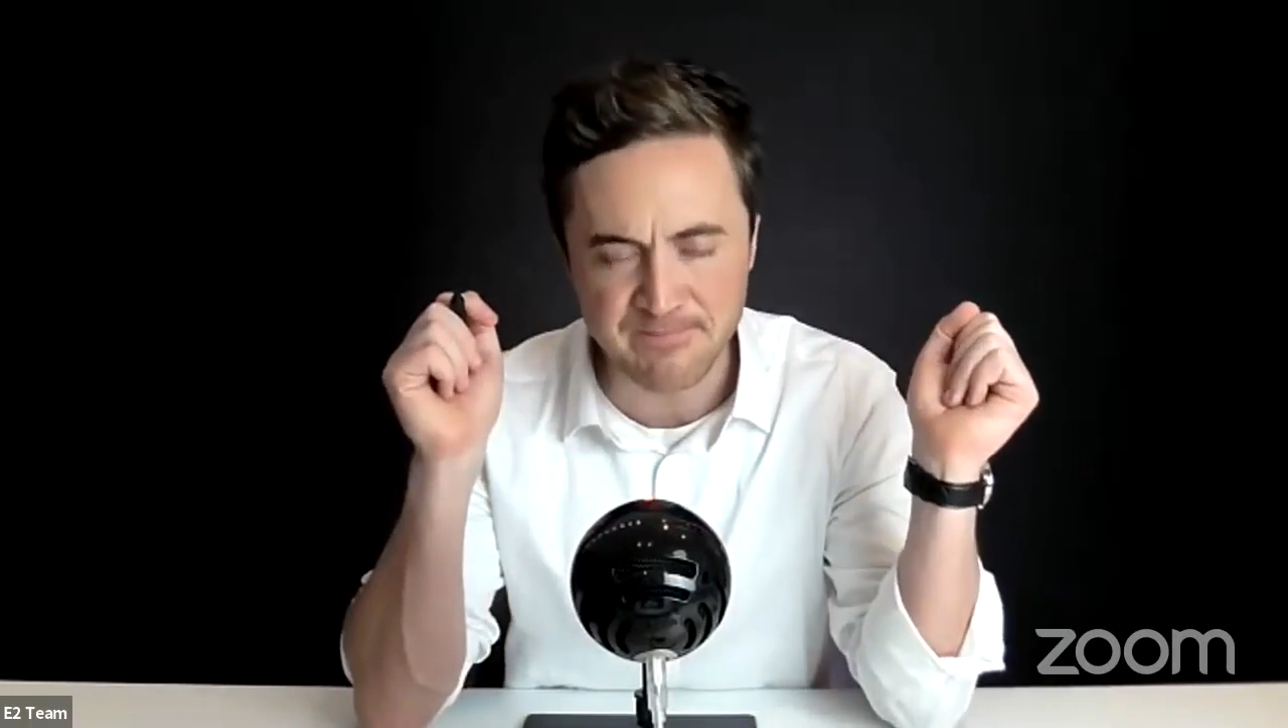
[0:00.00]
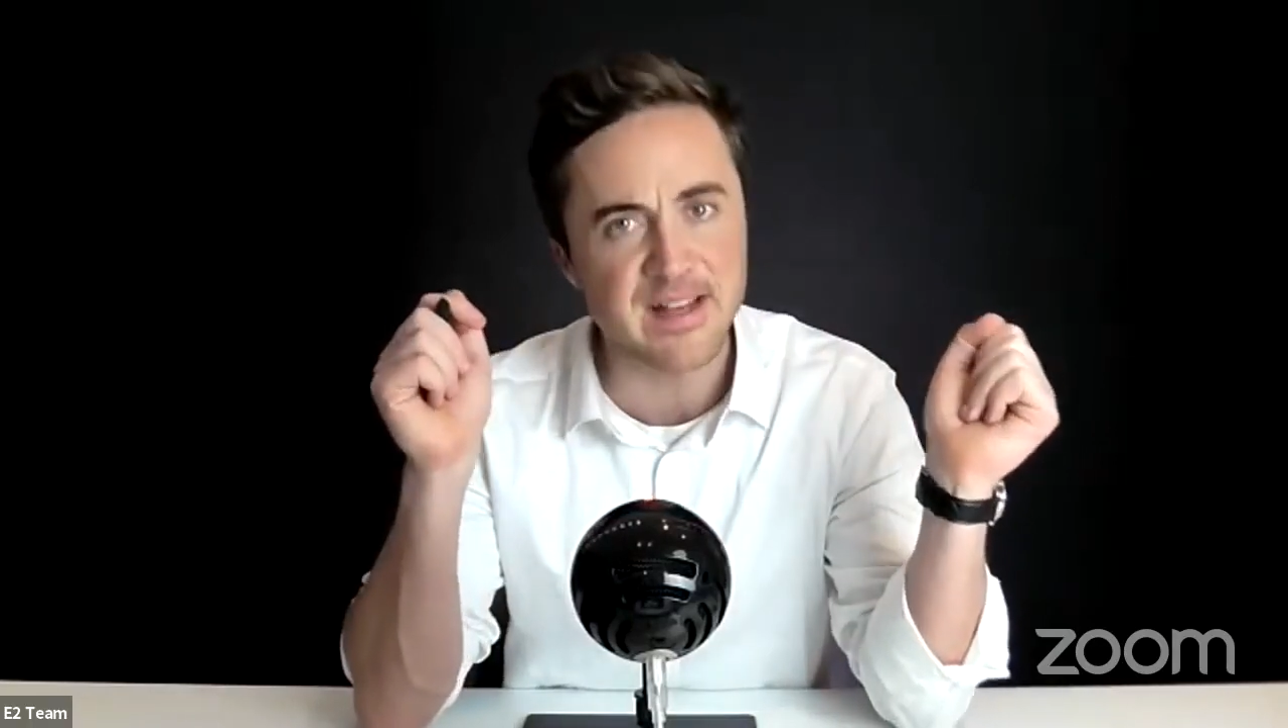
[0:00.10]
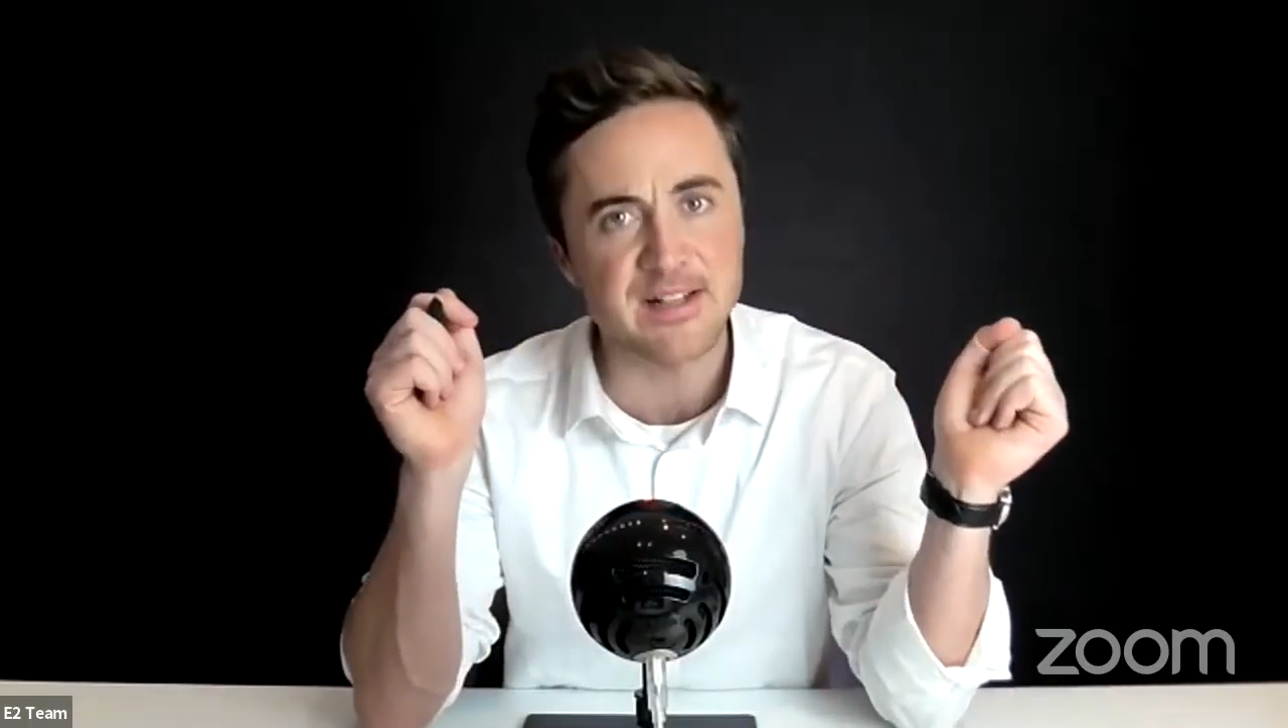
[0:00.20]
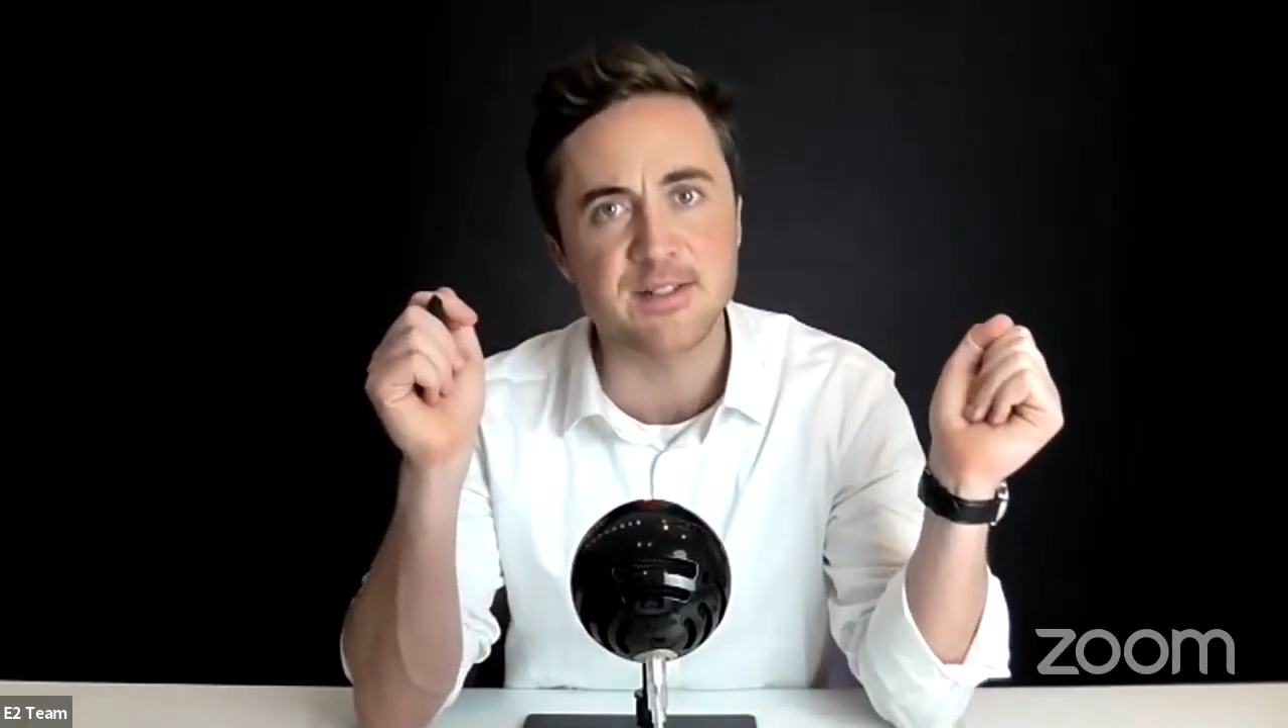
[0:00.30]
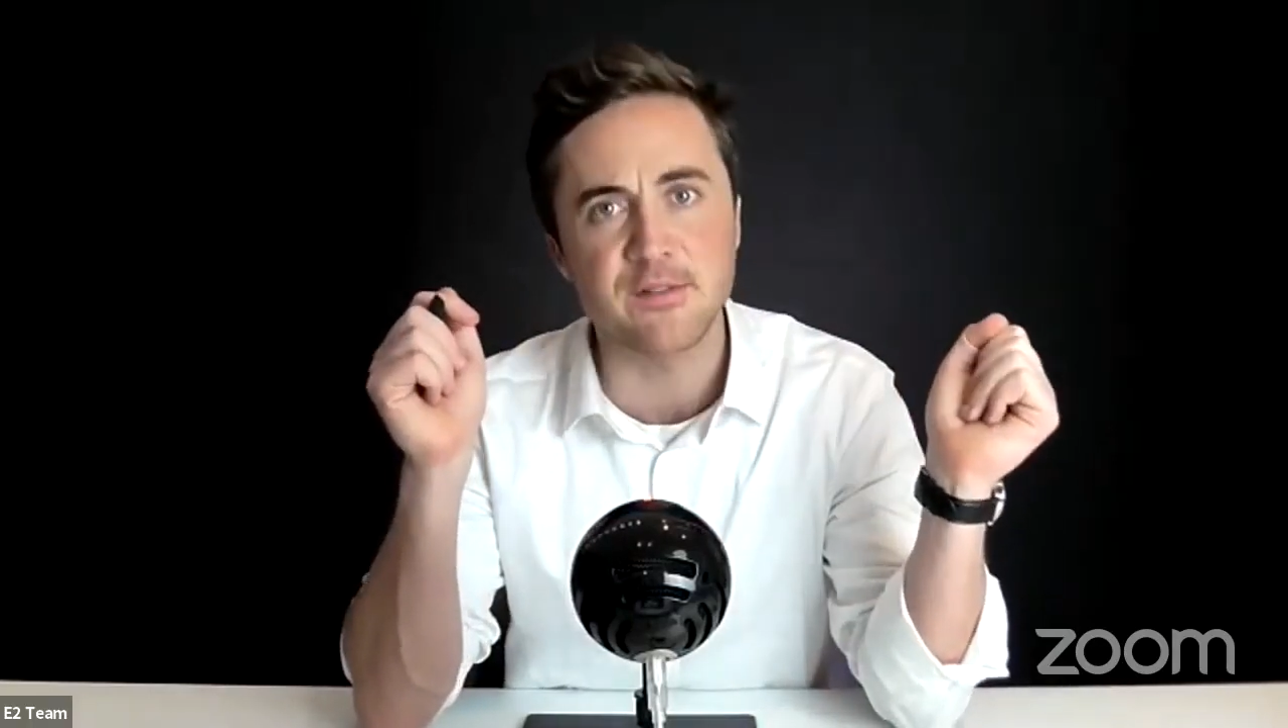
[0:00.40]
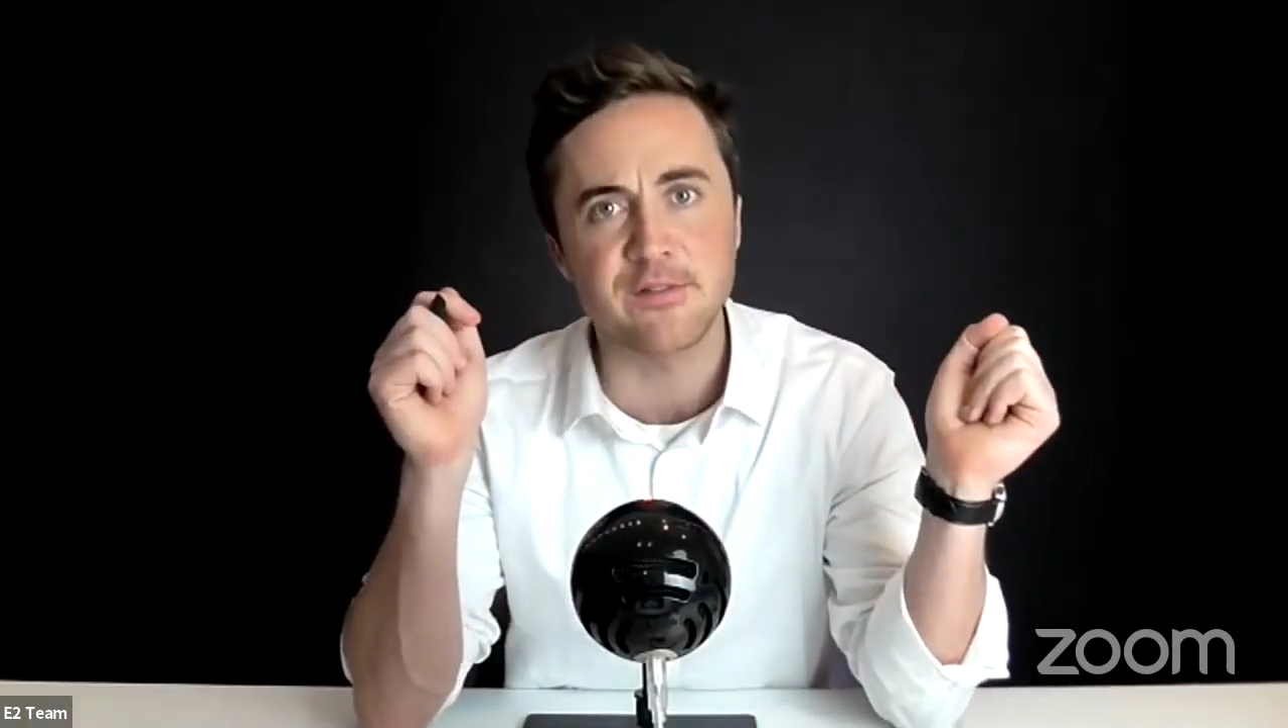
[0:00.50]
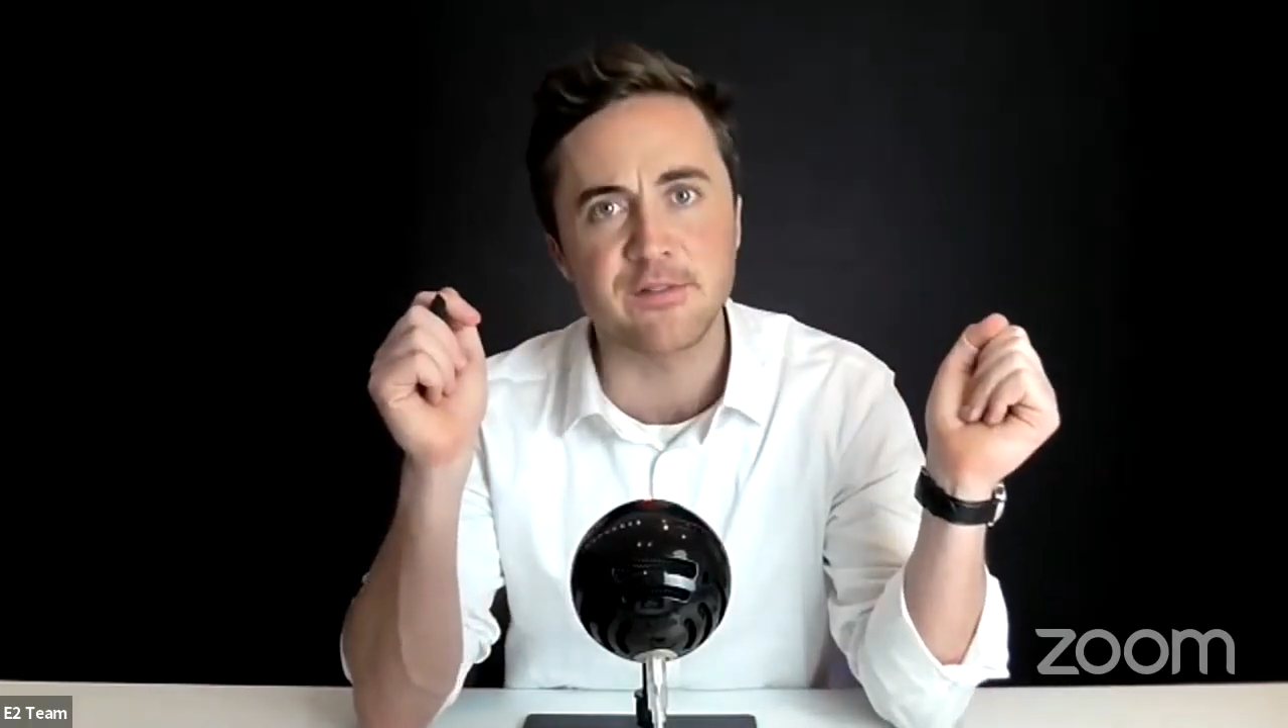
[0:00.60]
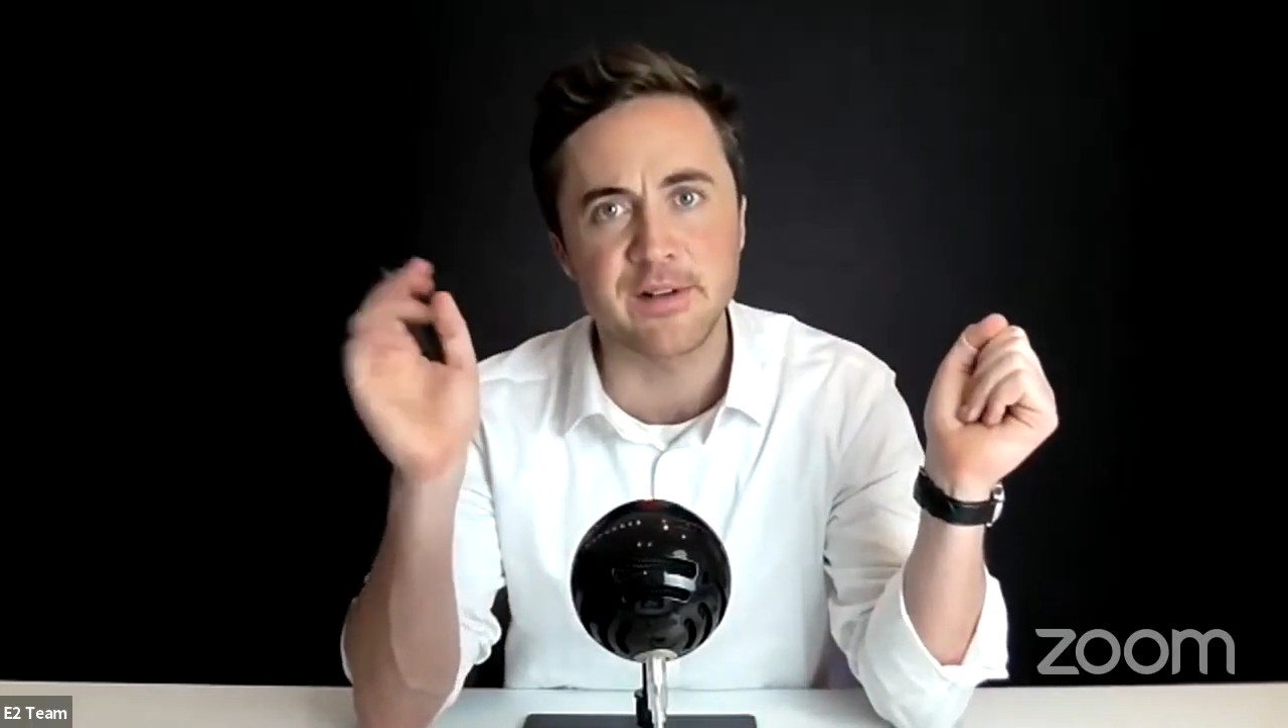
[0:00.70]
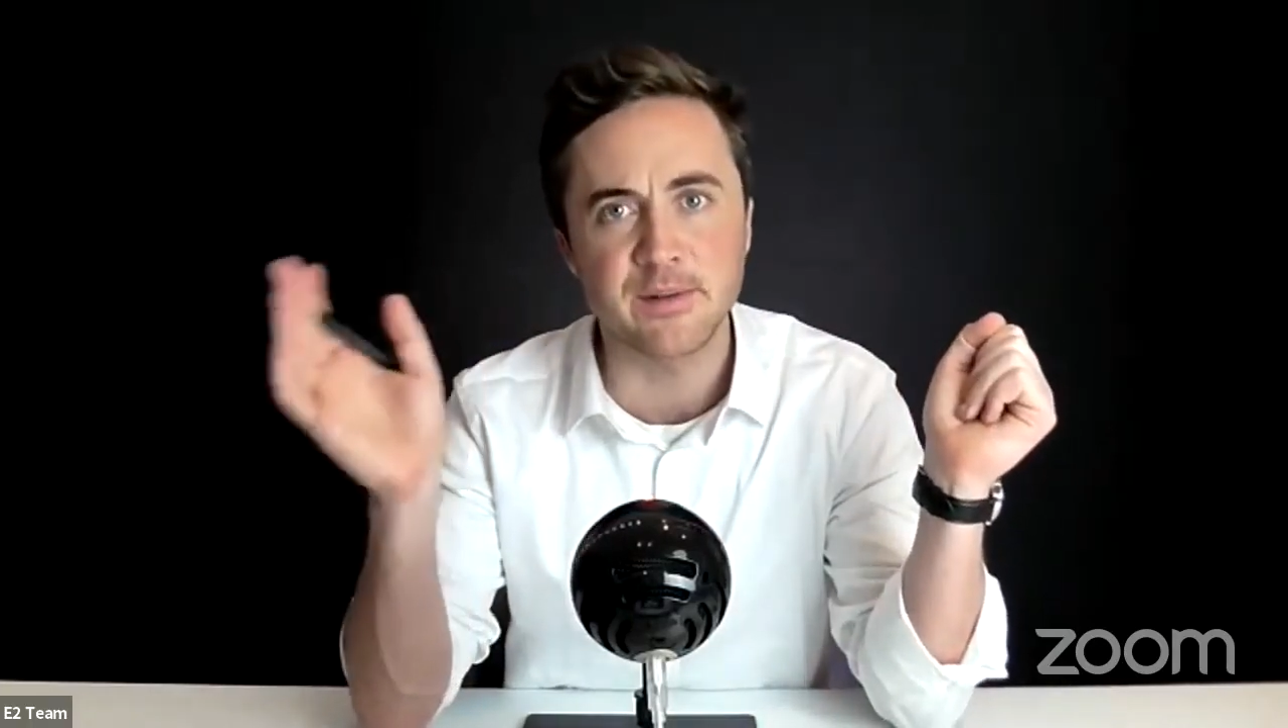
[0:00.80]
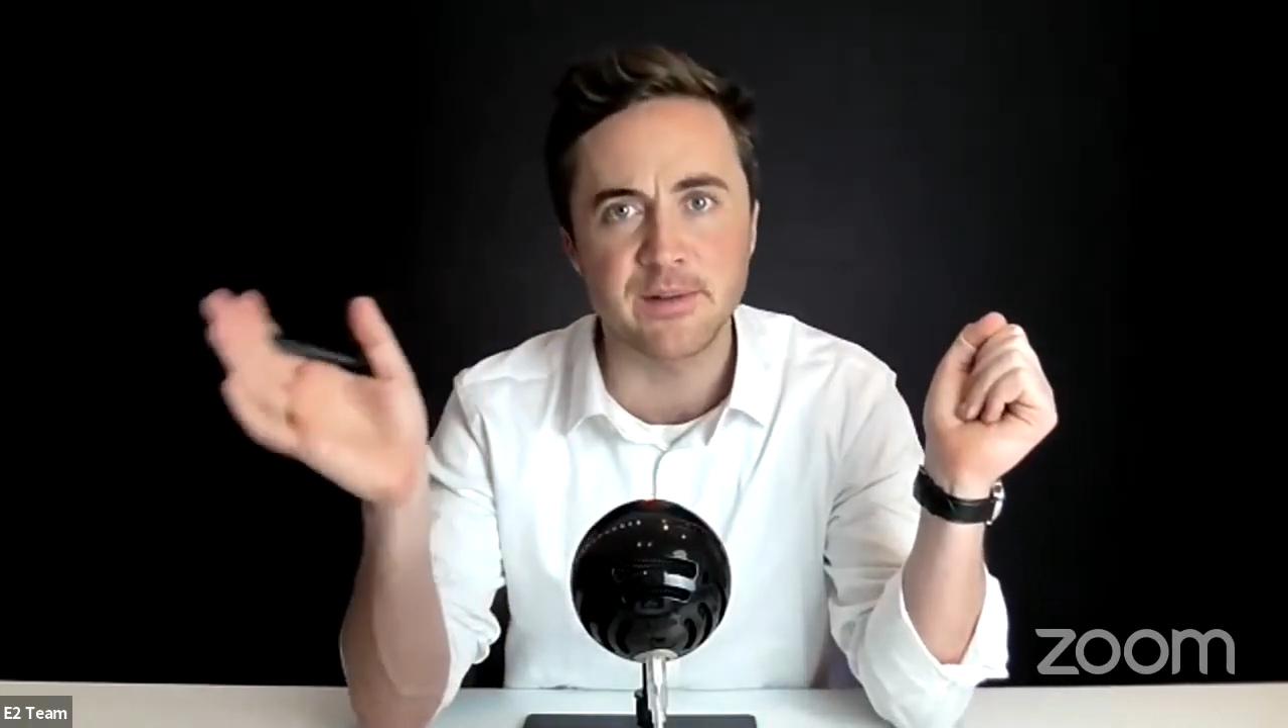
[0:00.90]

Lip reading: that's not very good.